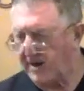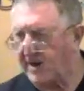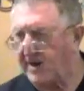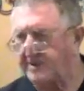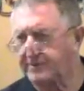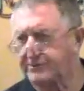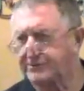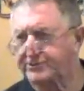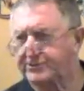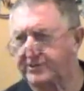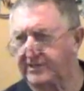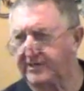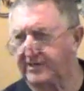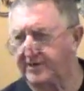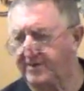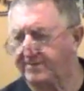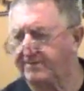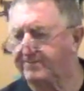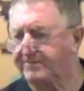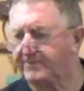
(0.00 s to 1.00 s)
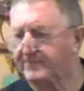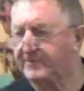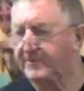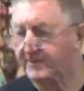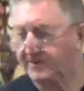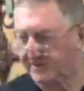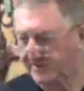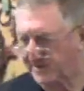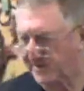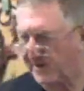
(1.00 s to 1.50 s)
I don't see him.
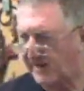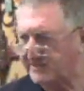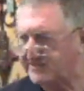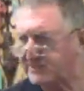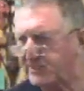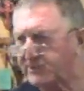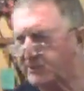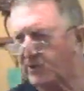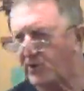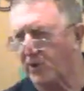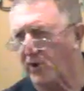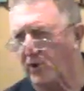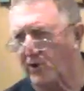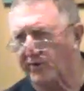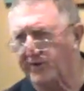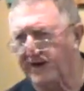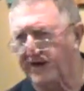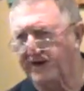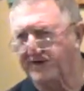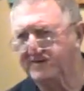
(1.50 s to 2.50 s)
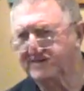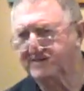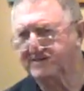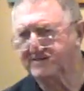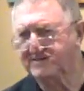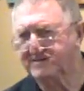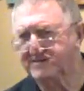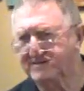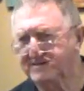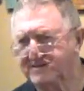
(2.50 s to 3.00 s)
I see the
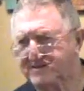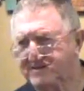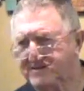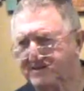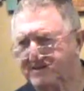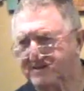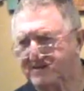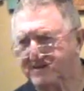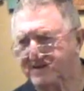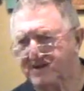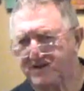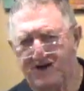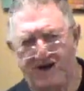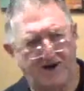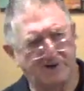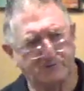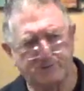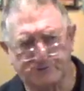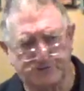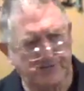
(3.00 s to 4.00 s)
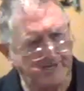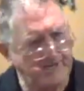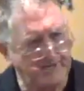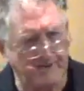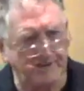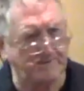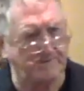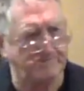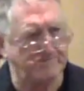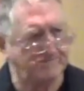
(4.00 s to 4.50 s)
glory. I don't see
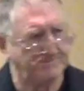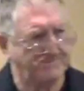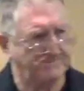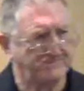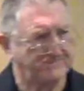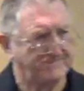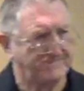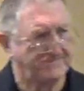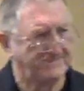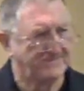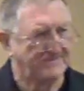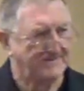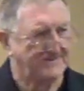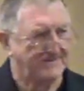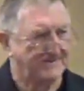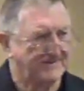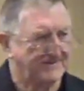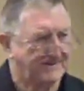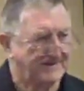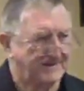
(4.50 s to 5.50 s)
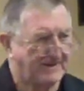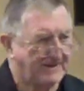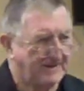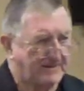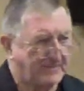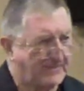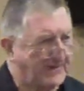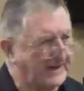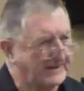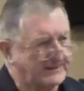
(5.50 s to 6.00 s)
him.
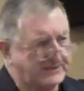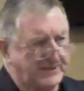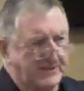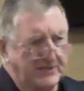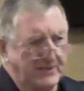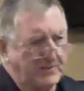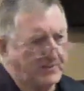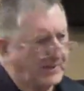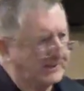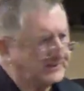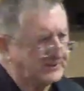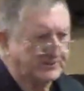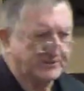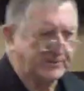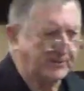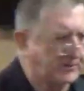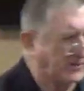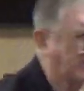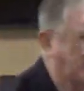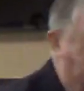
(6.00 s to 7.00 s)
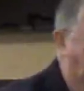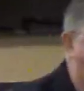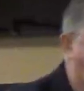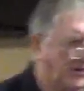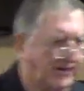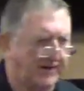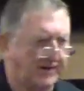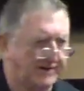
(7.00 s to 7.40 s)
When I see you, I just see the glory.